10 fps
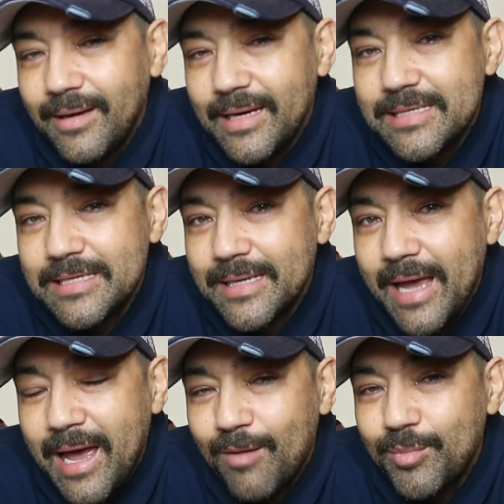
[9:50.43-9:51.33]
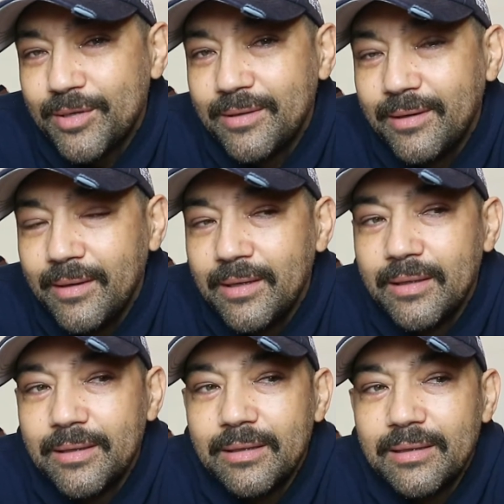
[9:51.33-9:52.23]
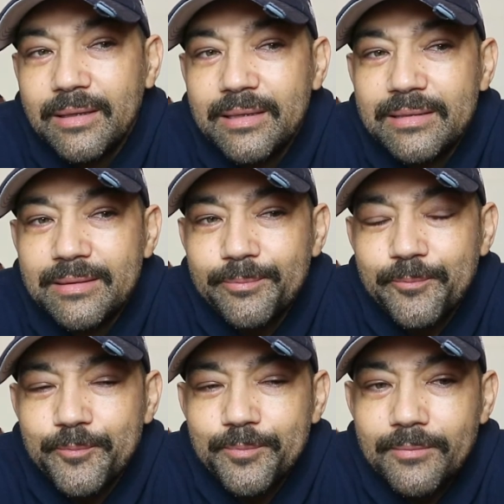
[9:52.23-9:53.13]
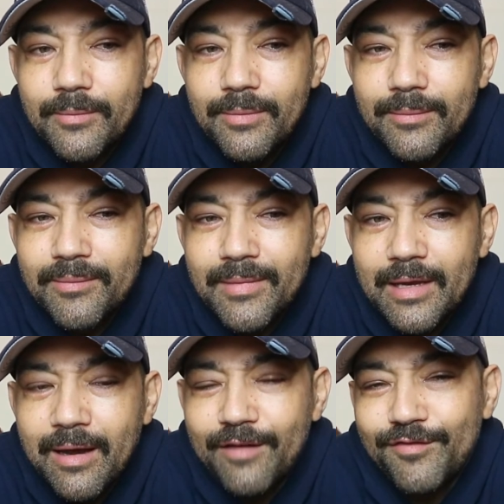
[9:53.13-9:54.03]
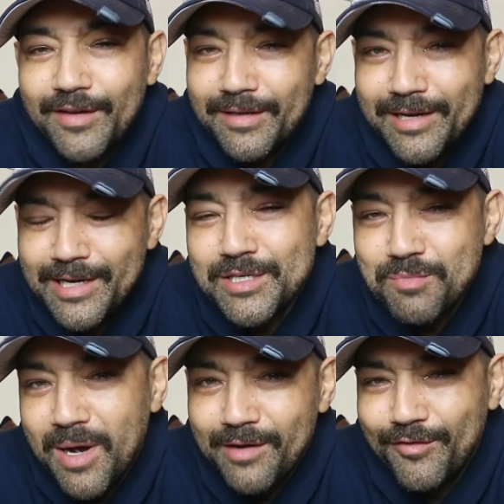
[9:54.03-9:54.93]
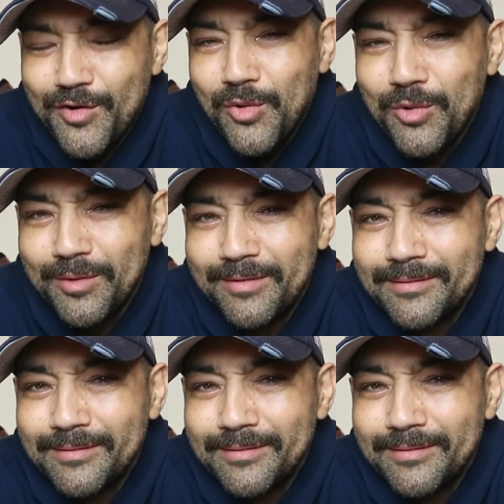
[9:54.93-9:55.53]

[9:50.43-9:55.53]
It didn't happen. And I feel like it's my fault.